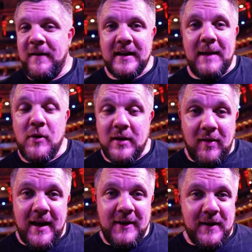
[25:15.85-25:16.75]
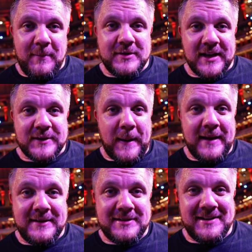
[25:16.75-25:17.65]
I'm not gonna lie, I've had about 6
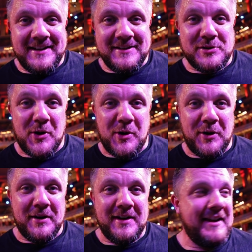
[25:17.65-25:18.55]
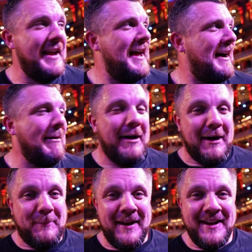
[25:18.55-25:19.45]
pints, so I'm
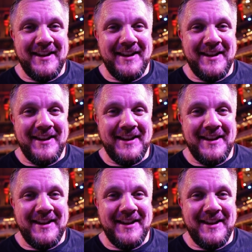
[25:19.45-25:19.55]
happy.